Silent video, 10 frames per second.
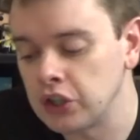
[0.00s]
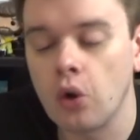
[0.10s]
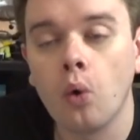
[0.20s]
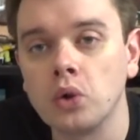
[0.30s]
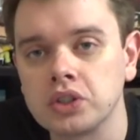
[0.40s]
the
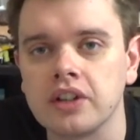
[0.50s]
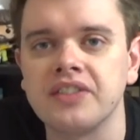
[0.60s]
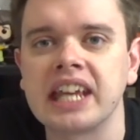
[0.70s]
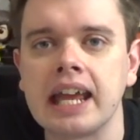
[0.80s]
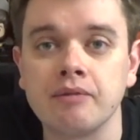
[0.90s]
course
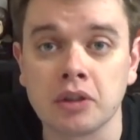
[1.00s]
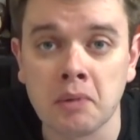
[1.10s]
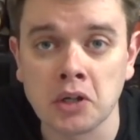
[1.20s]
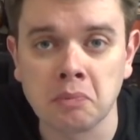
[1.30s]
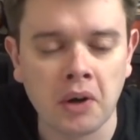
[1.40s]
of the game for the
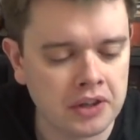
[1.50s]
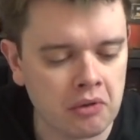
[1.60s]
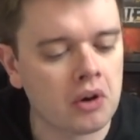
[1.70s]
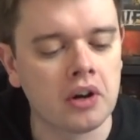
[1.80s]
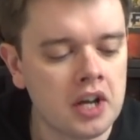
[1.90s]
most part.
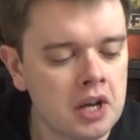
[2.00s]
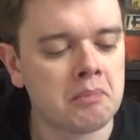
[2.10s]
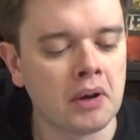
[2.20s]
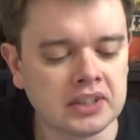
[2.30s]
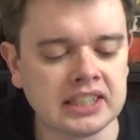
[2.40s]
There are
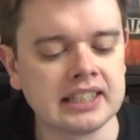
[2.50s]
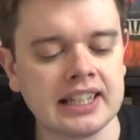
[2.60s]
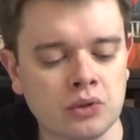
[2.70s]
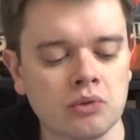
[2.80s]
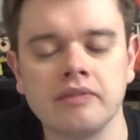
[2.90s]
bonuses
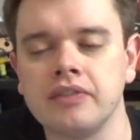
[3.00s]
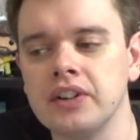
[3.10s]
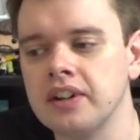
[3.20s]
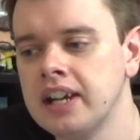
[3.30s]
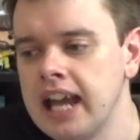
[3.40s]
later on
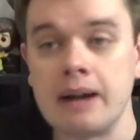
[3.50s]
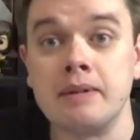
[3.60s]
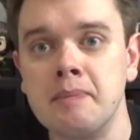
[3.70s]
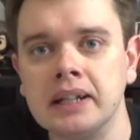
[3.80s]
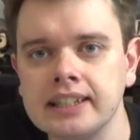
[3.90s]
for how
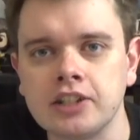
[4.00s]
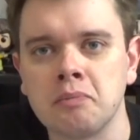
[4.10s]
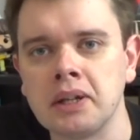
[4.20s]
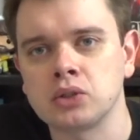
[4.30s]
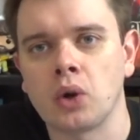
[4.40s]
many buildings
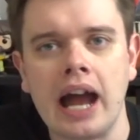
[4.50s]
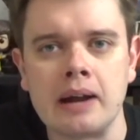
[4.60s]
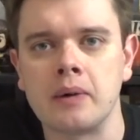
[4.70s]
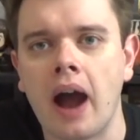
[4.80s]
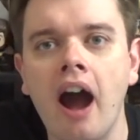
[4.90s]
you've built or
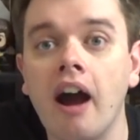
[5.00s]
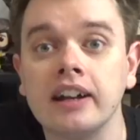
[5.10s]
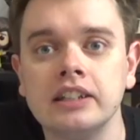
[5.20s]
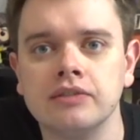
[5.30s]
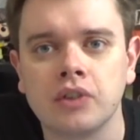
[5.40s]
how
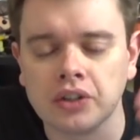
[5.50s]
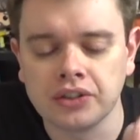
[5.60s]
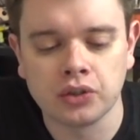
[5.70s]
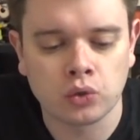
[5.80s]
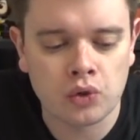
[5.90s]
high you've
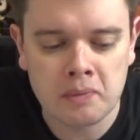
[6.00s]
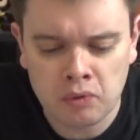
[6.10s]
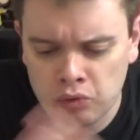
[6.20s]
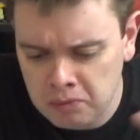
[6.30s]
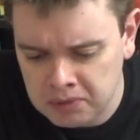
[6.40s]
gotten
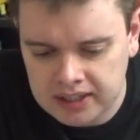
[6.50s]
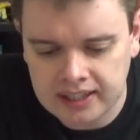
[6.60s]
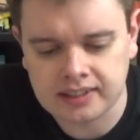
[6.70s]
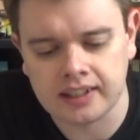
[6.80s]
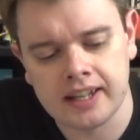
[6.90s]
treatment rooms and
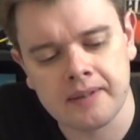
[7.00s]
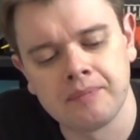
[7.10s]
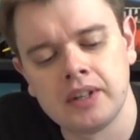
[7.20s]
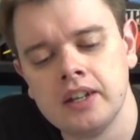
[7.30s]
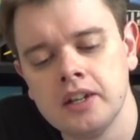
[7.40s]
things like
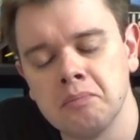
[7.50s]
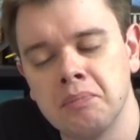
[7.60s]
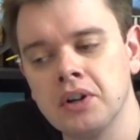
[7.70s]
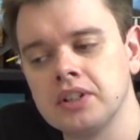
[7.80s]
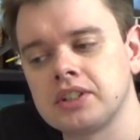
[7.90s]
that.
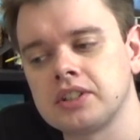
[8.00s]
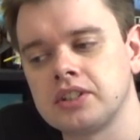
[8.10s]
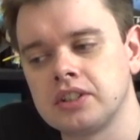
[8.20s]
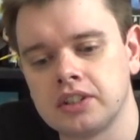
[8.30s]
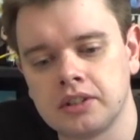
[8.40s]
But
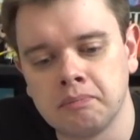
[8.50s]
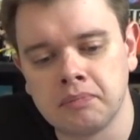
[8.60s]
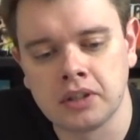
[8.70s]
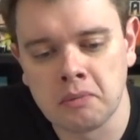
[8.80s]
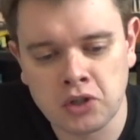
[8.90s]

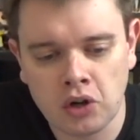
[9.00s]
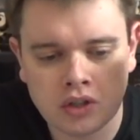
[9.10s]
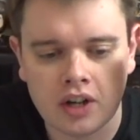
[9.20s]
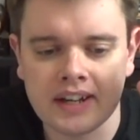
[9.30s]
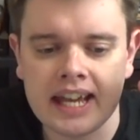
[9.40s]
the
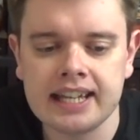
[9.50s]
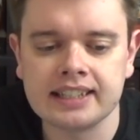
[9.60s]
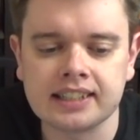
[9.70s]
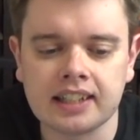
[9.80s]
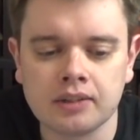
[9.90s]
majority of it
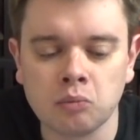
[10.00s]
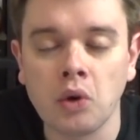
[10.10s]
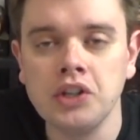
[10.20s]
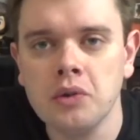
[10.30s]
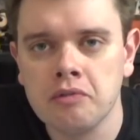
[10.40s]
is
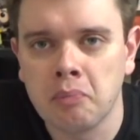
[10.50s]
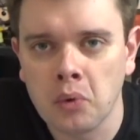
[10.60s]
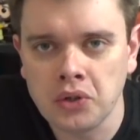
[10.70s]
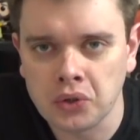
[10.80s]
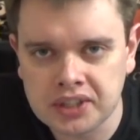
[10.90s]
what you have
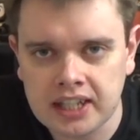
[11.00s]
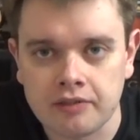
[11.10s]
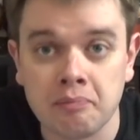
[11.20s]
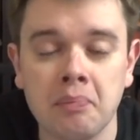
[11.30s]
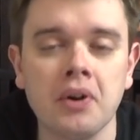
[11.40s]
bought
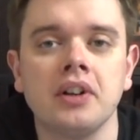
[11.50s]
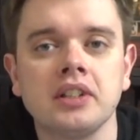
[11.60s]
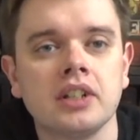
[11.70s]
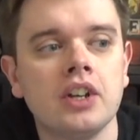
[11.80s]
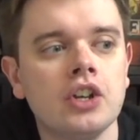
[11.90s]
yourself.
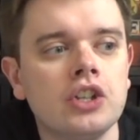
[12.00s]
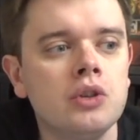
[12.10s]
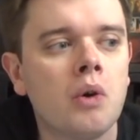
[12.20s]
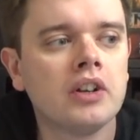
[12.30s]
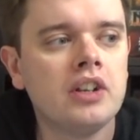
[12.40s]
But
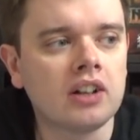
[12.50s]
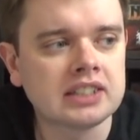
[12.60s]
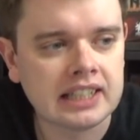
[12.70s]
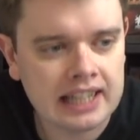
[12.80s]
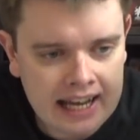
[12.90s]
you are
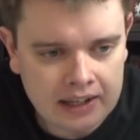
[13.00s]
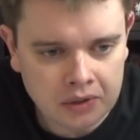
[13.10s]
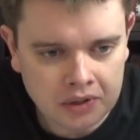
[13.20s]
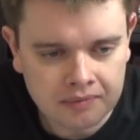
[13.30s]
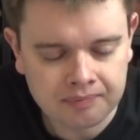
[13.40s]
not
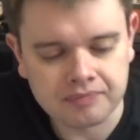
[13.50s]
allowed